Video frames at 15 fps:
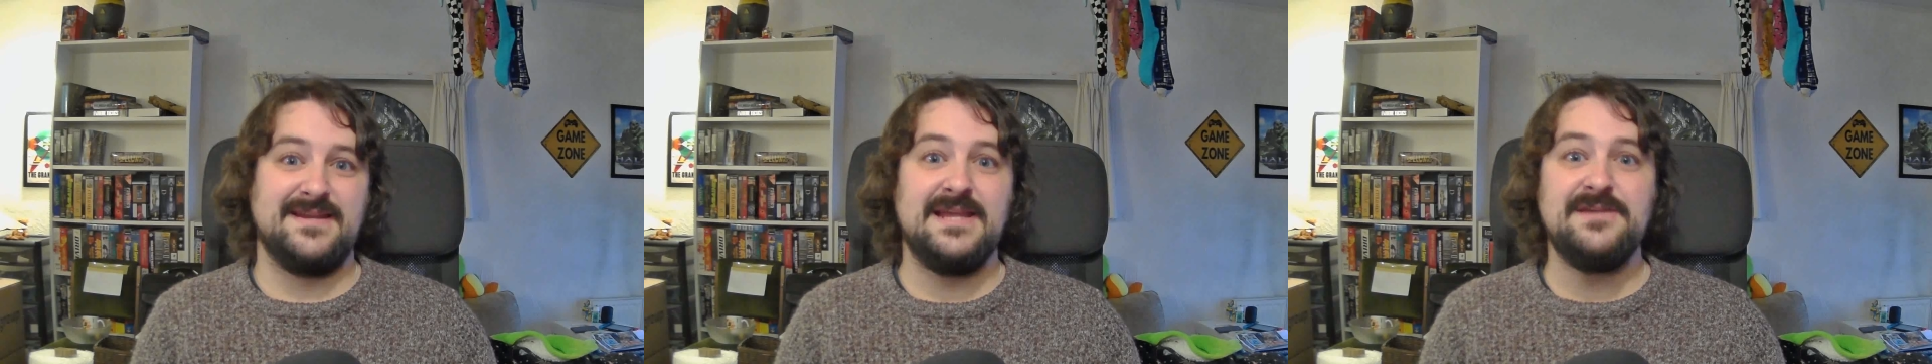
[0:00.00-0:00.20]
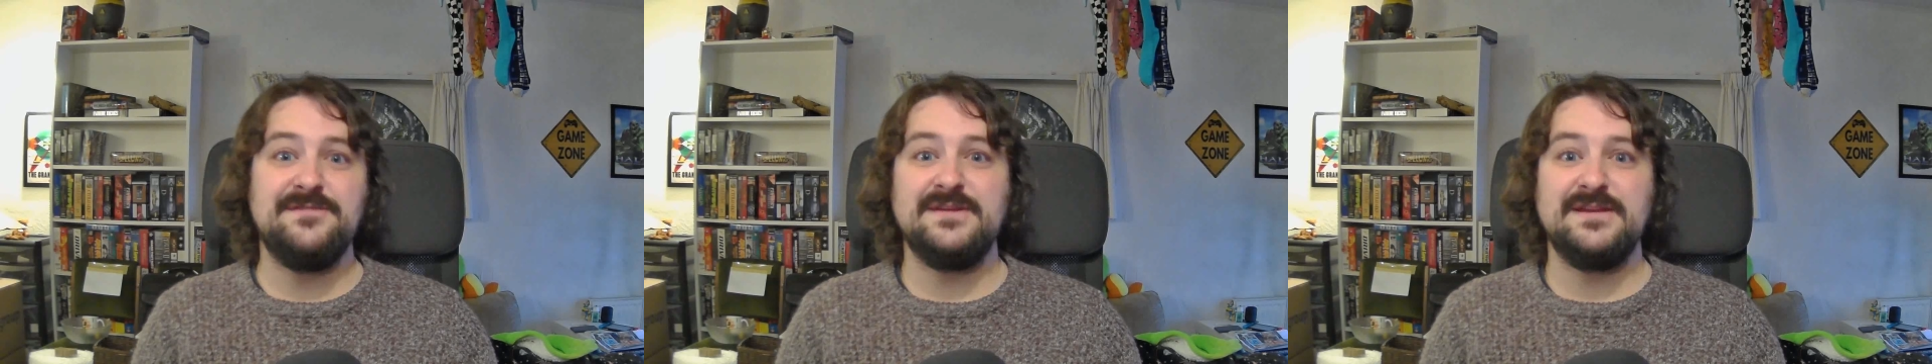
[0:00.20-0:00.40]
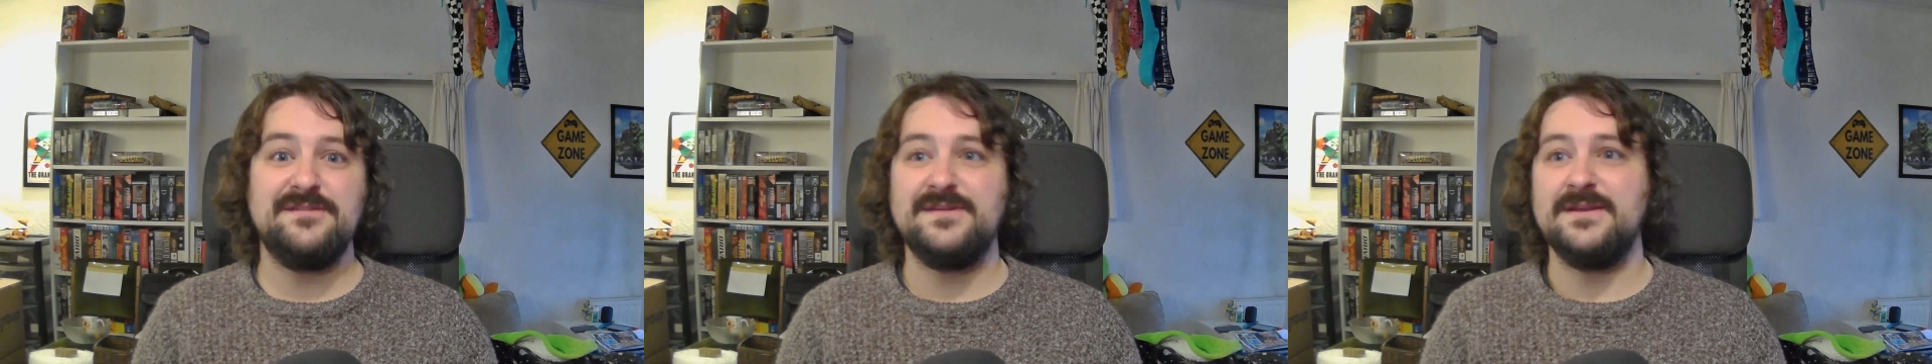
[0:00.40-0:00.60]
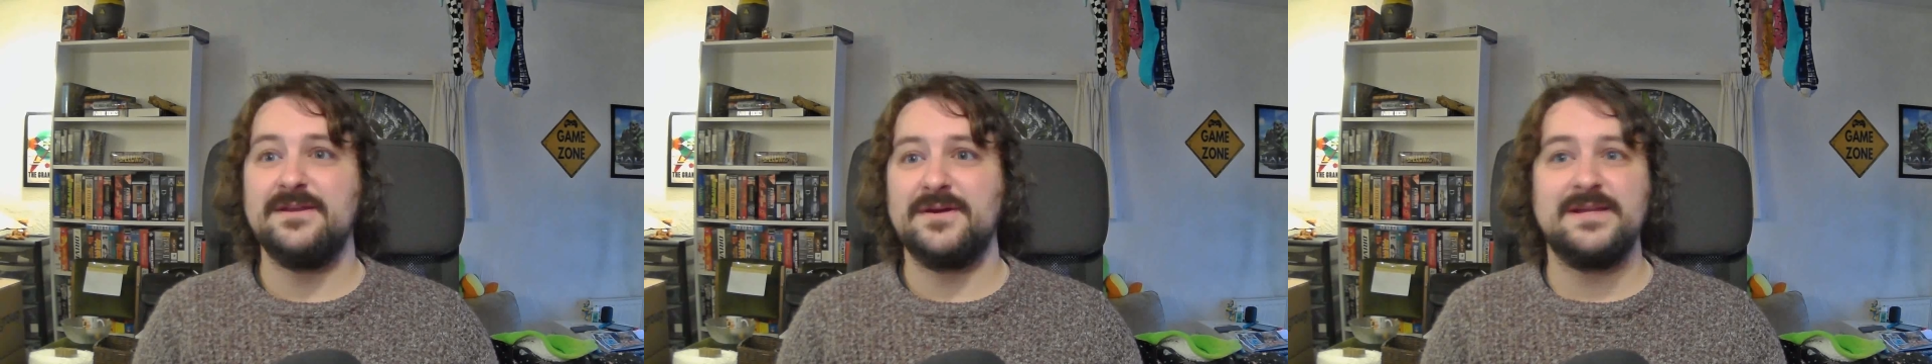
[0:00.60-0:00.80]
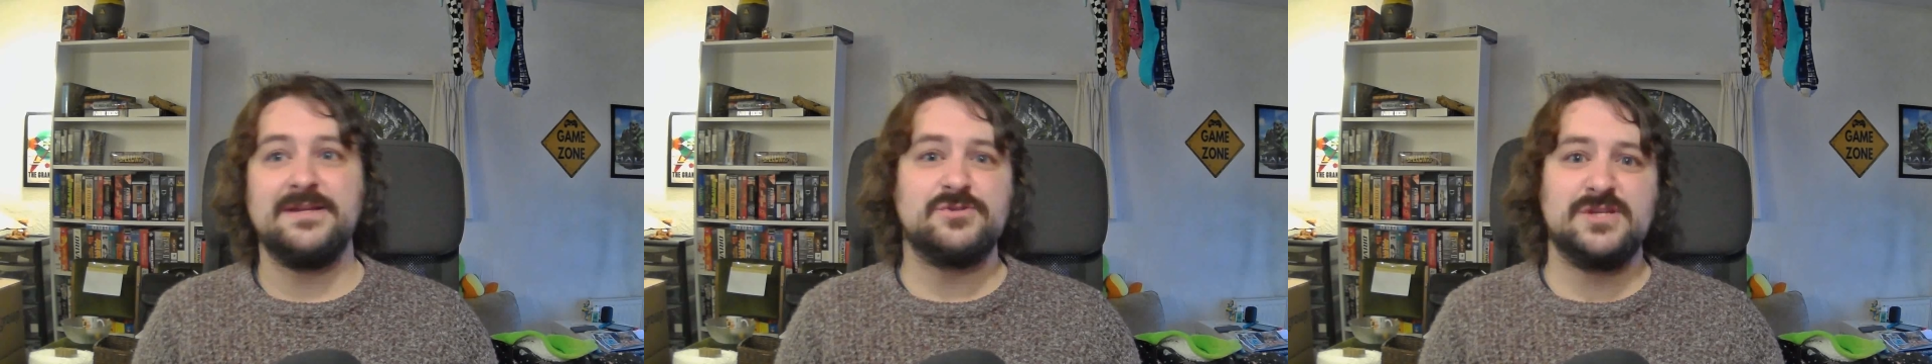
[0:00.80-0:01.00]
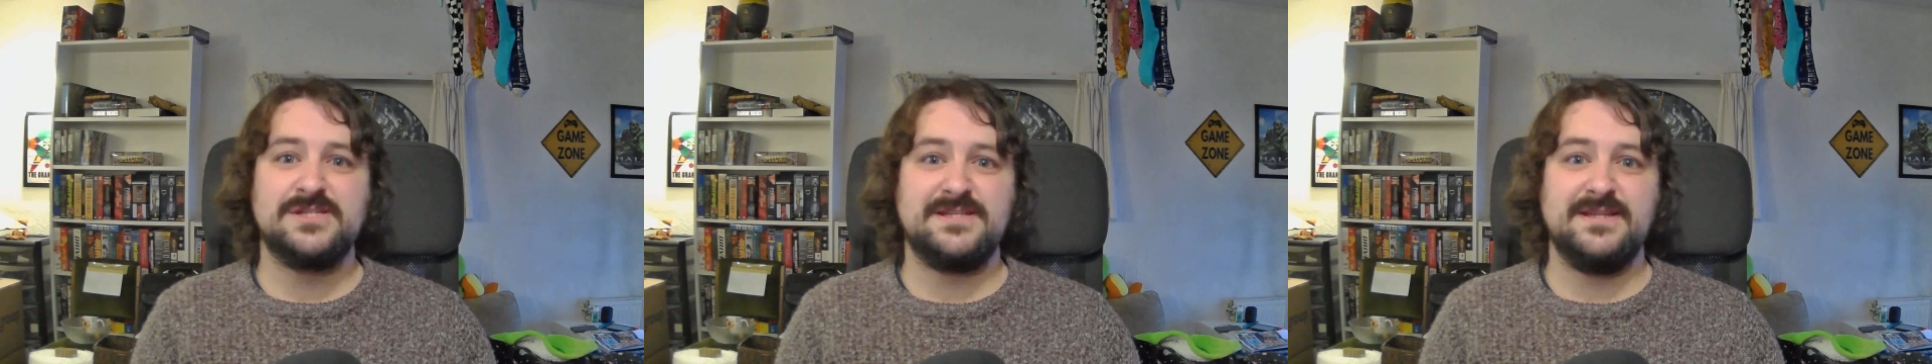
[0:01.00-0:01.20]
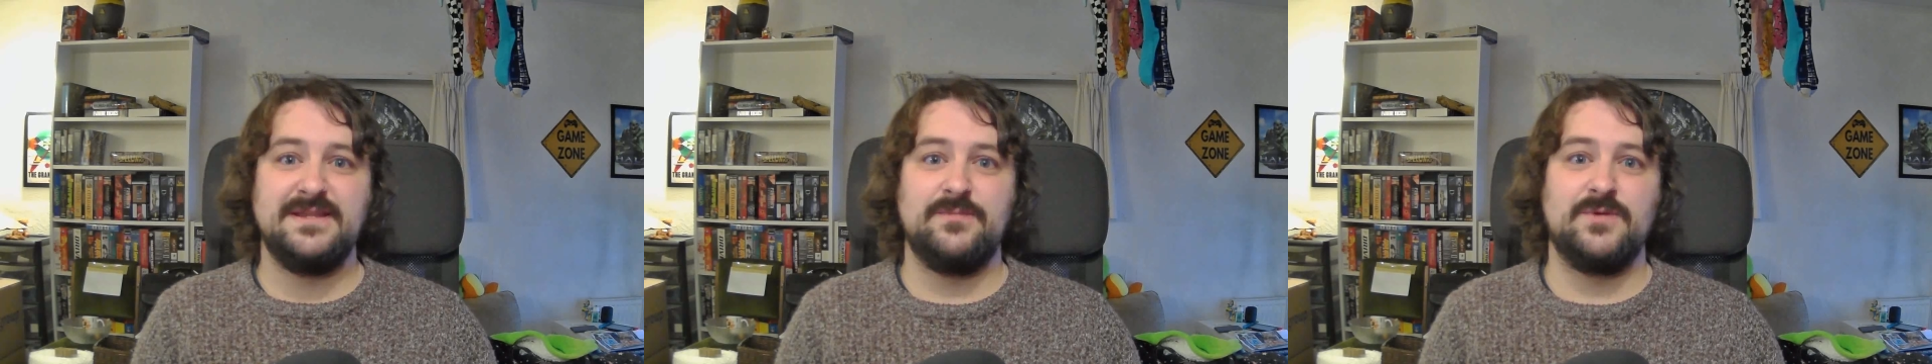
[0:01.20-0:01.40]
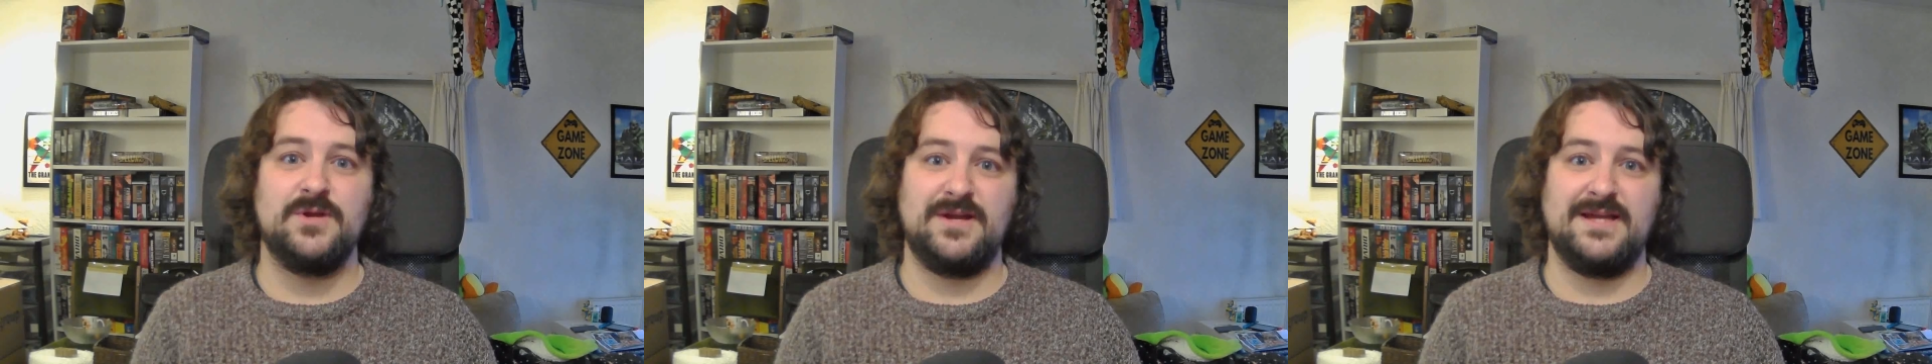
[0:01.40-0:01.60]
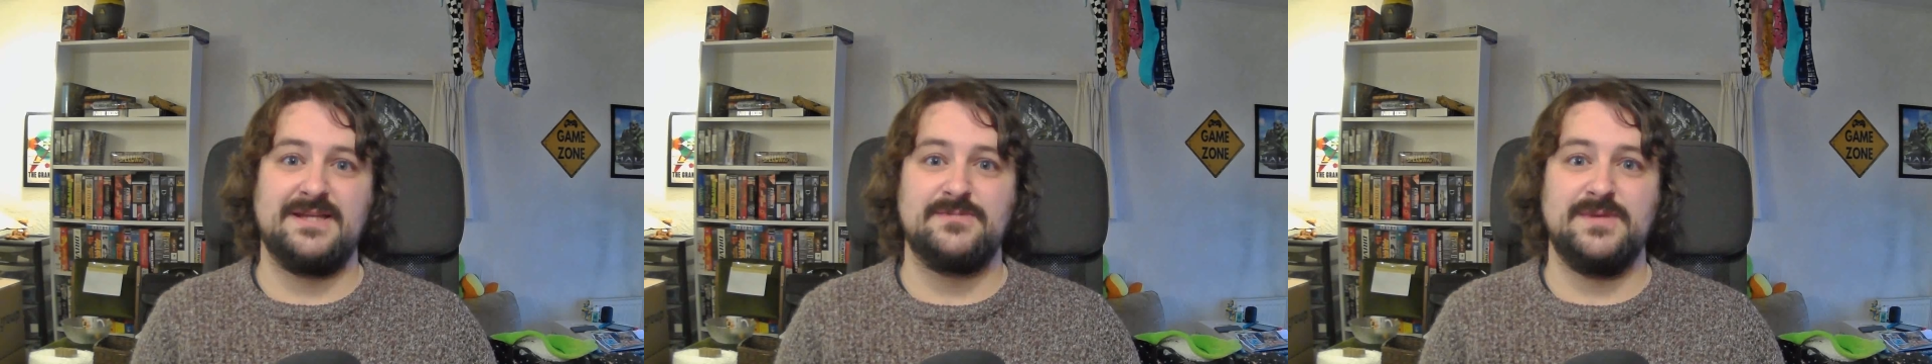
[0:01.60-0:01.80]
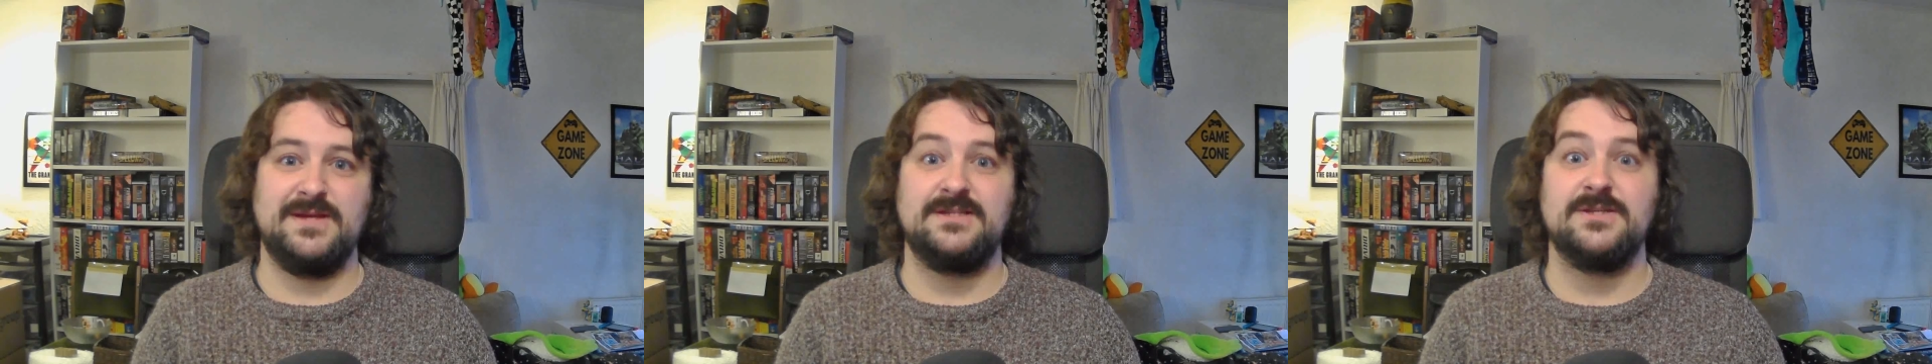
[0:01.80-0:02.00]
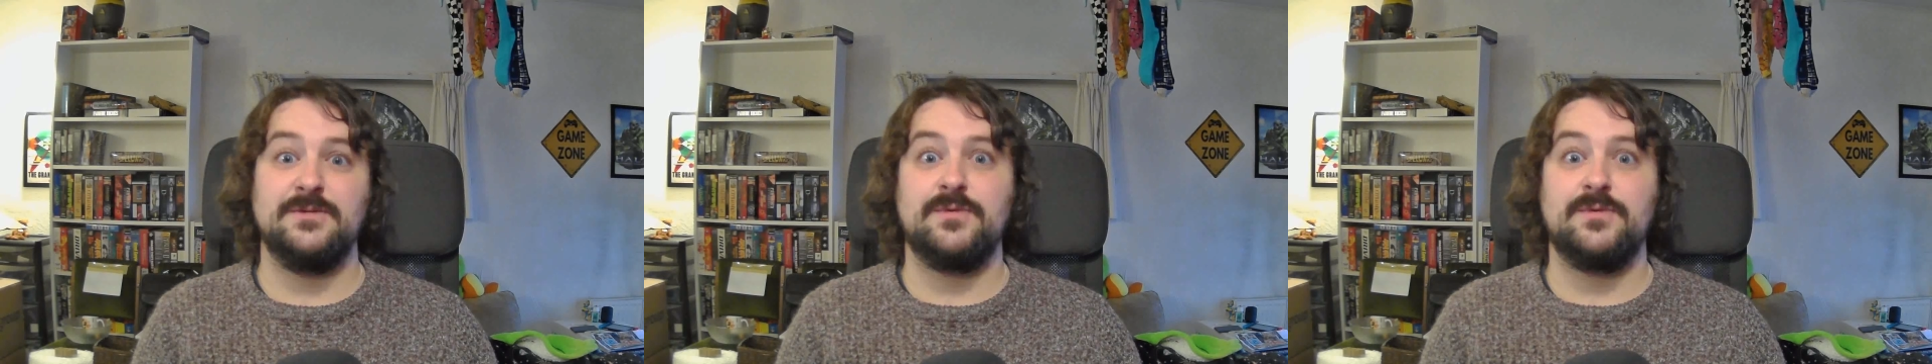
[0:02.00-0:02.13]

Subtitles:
even if you're not interested in the prog aspect,